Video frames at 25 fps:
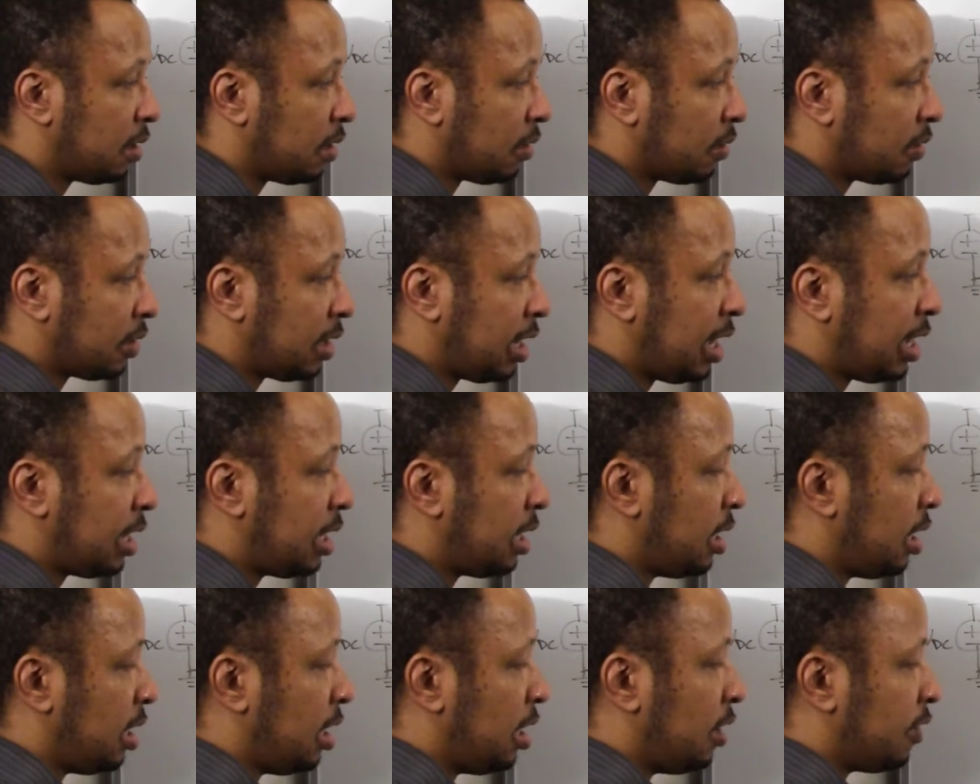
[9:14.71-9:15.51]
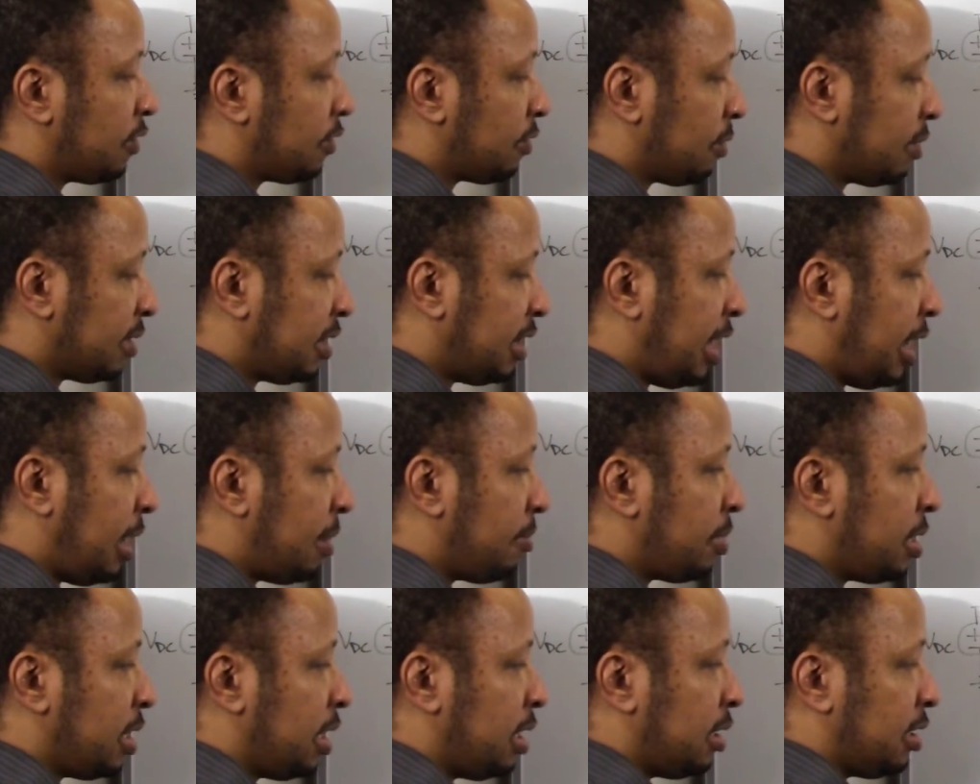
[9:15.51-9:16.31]
Okay, so with
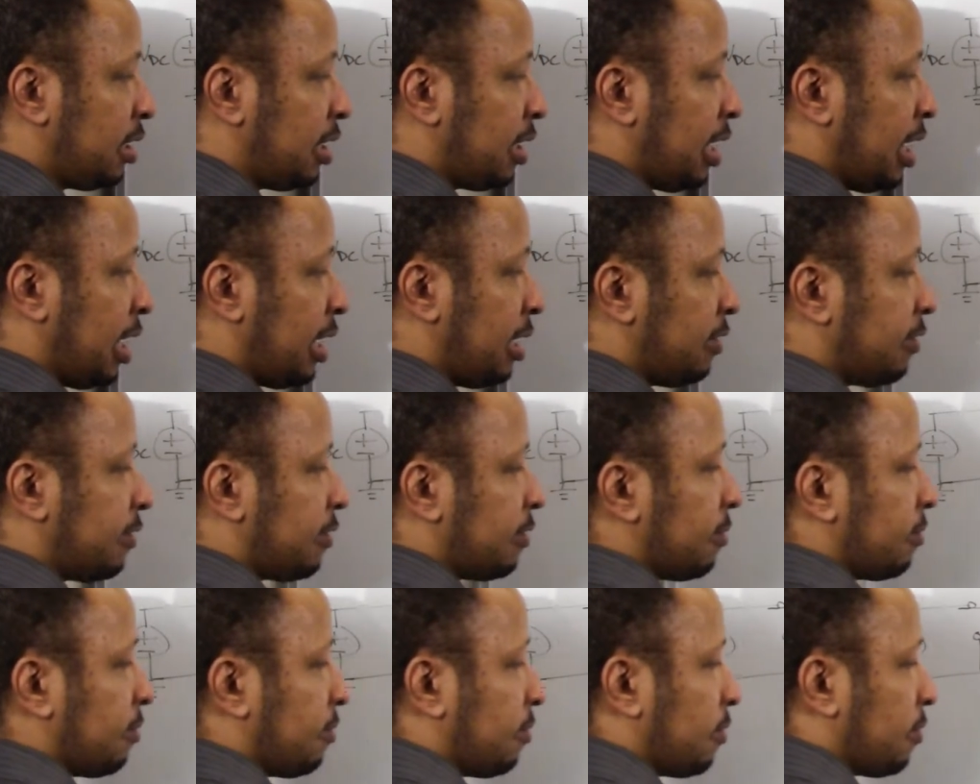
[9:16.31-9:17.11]
that being the case,